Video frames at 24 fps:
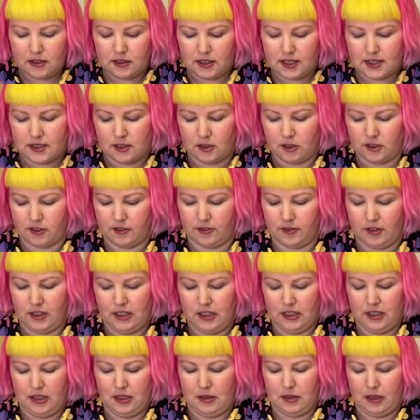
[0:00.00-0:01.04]
There's a lot of
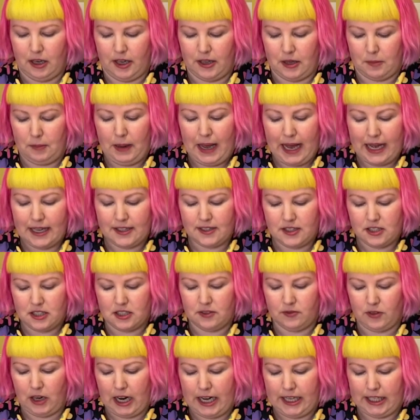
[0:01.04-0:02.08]
either patterns
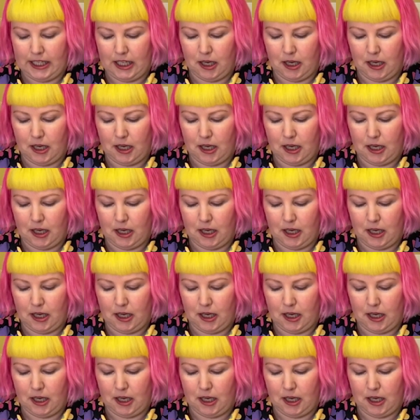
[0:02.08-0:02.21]
dividing